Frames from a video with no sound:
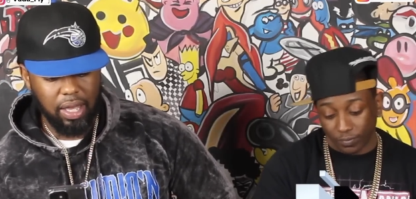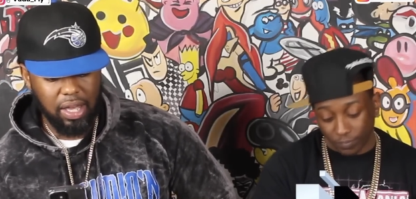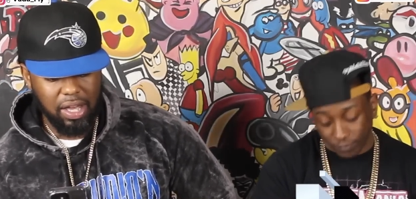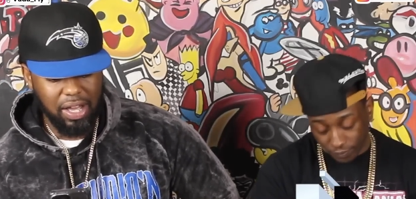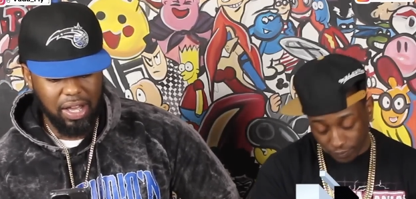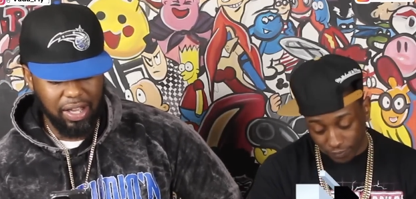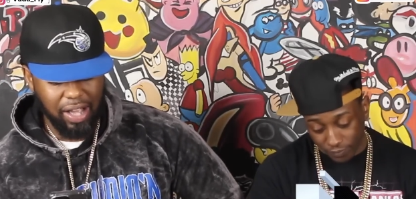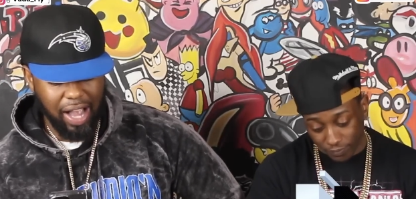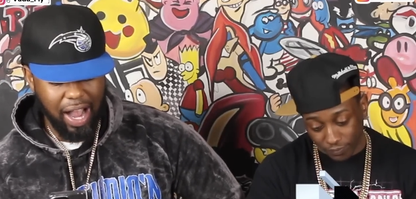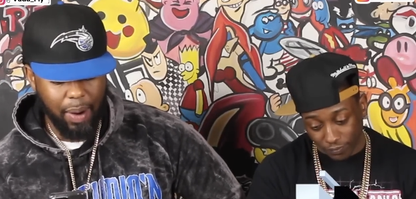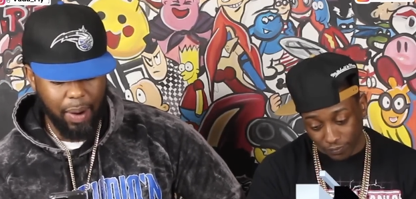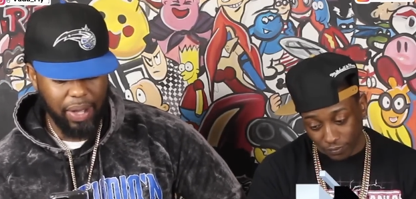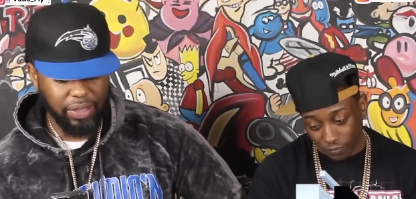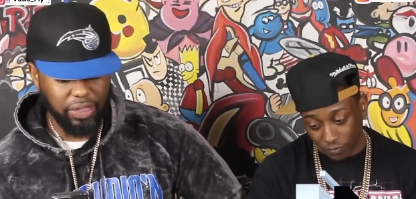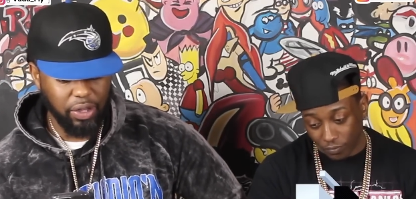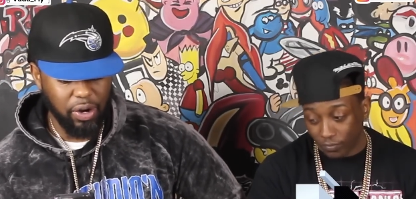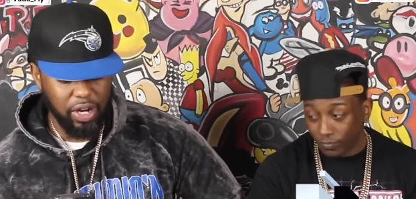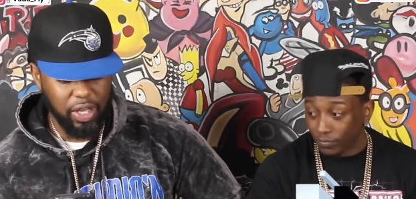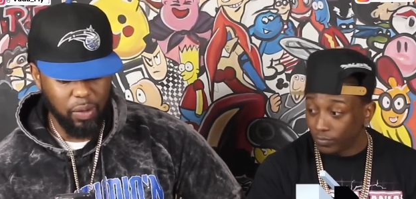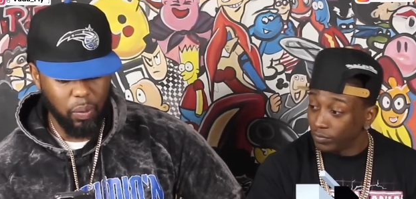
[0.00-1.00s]
Speaker 1: how
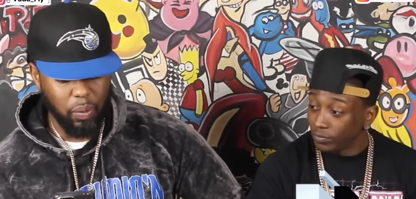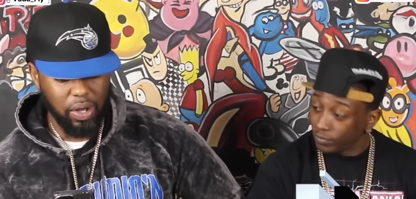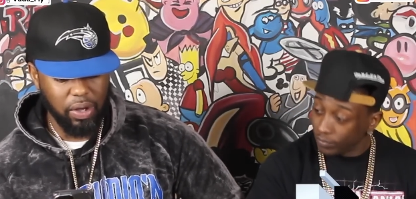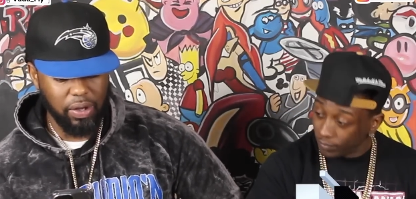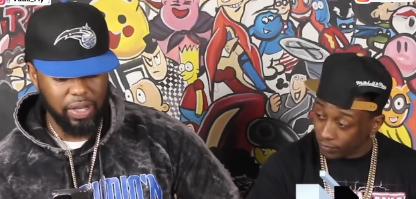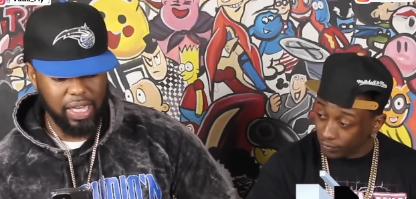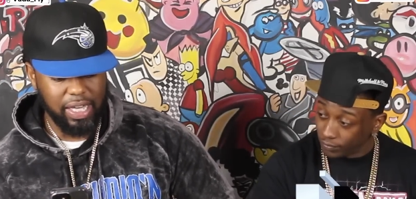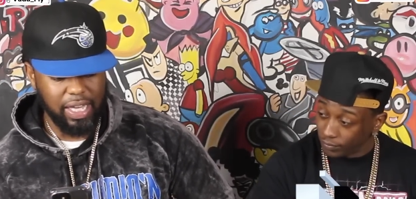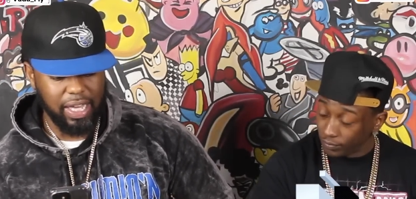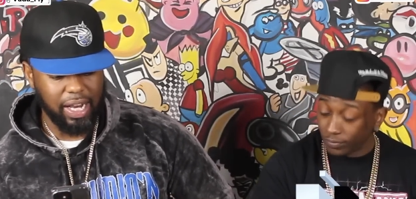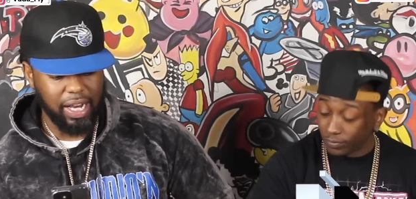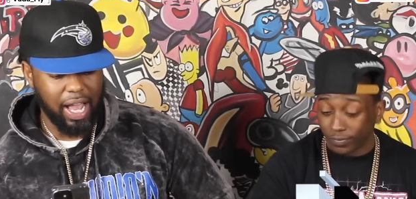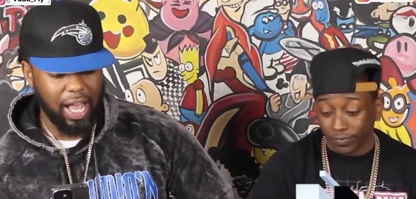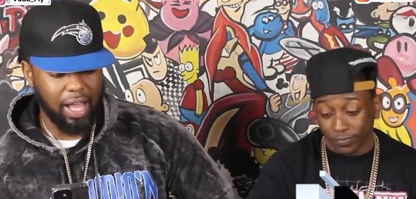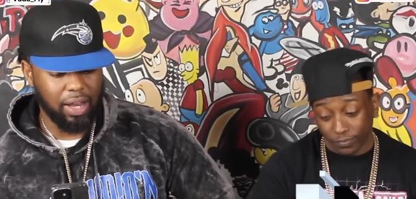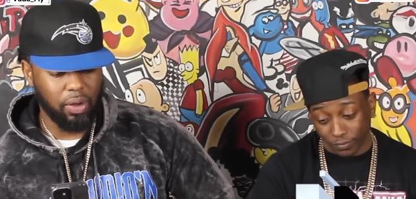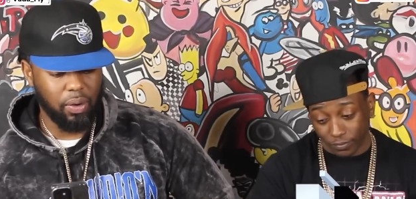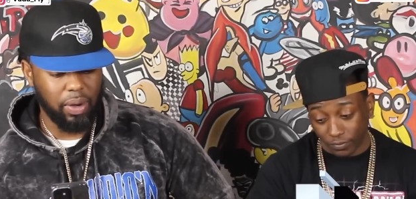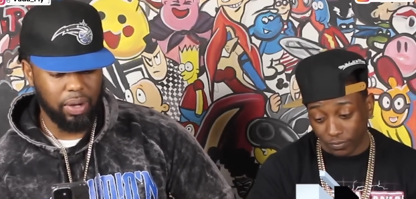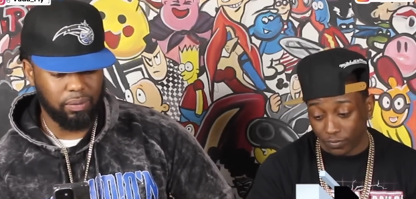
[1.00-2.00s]
I 30 will he get
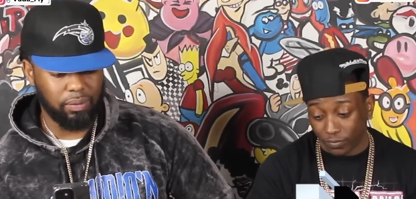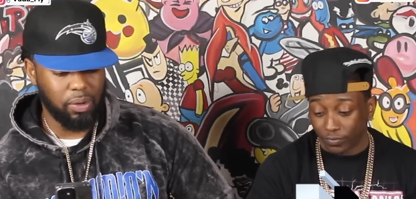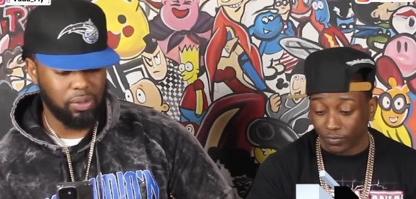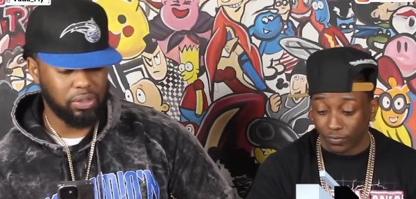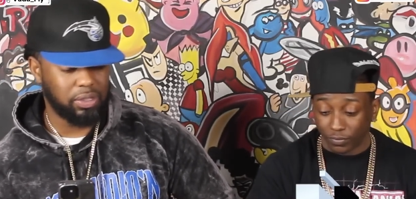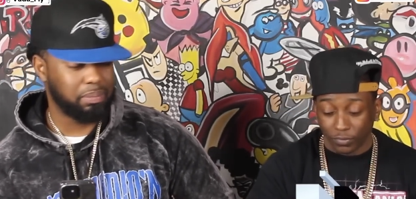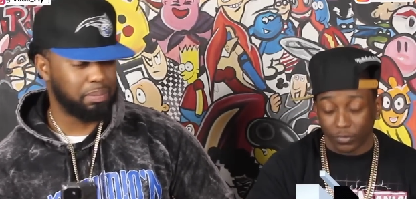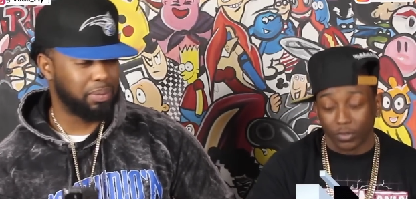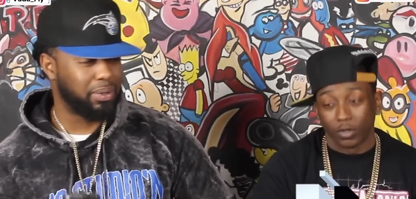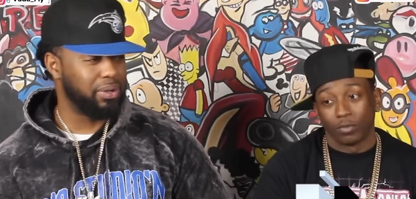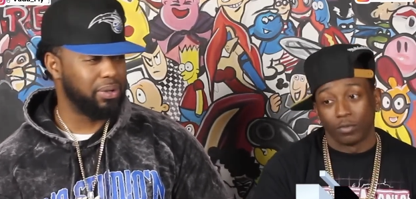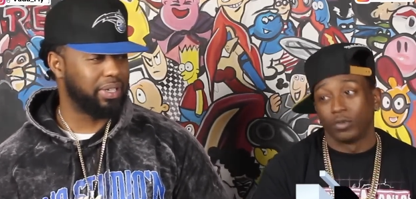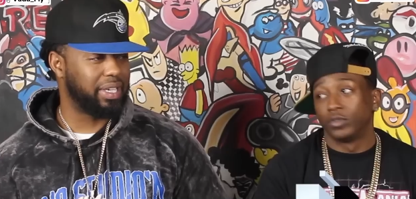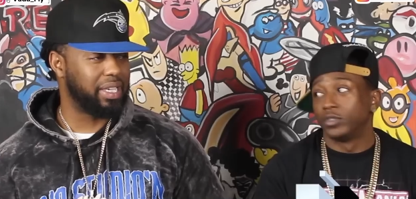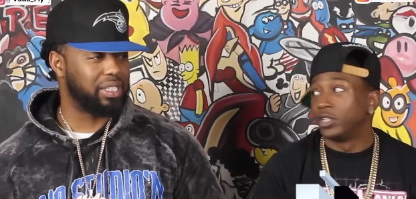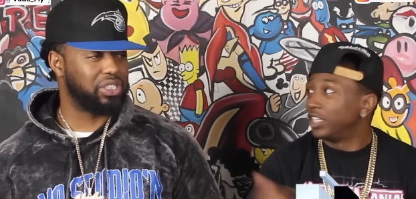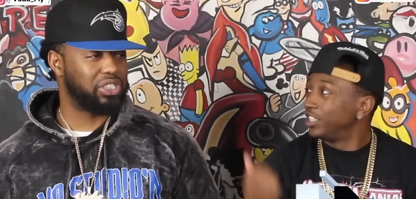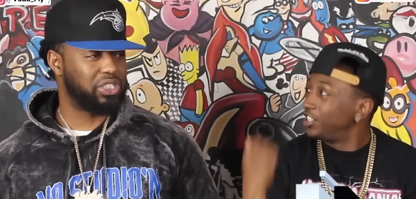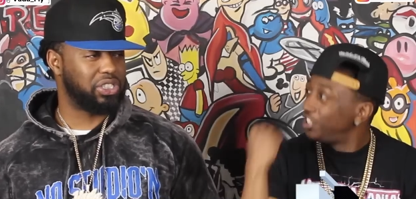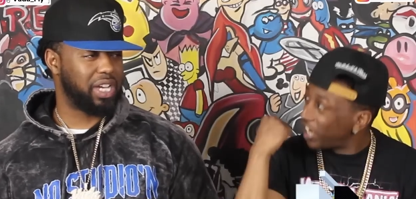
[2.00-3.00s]
hollow and
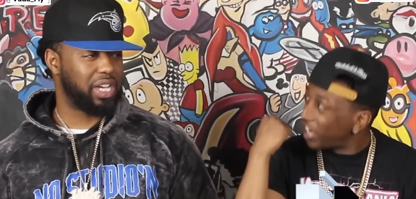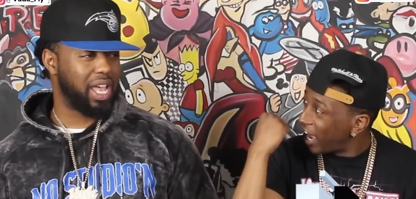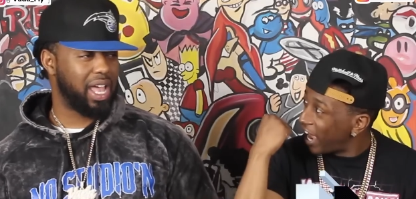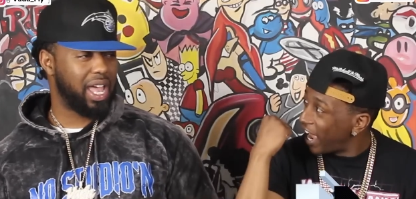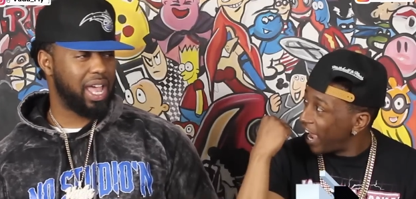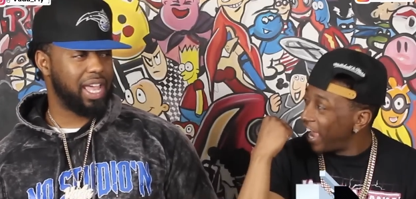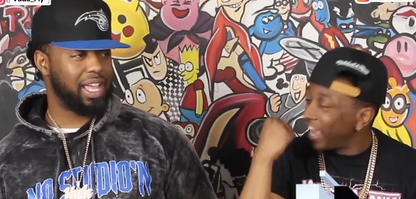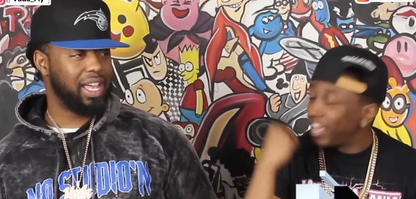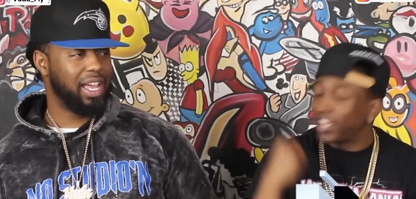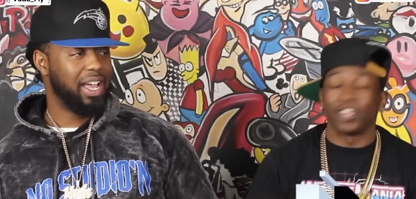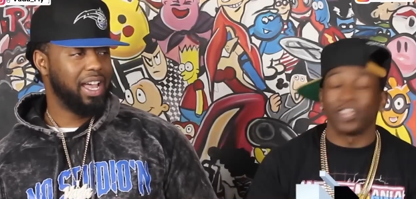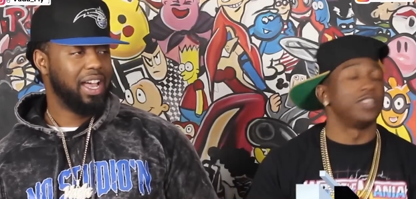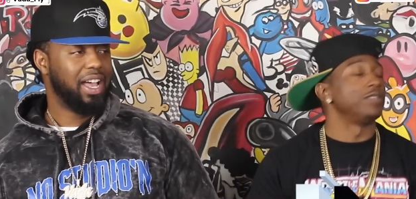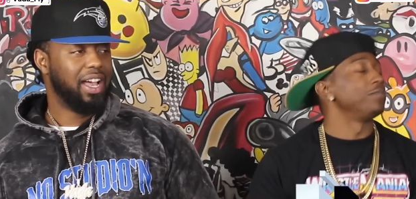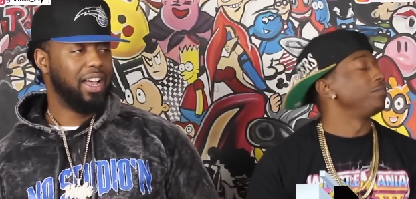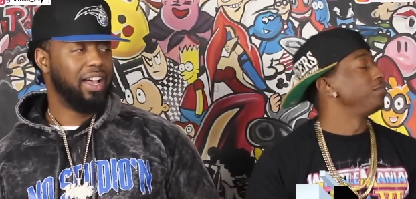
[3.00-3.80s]
Rosenberg gets jagged?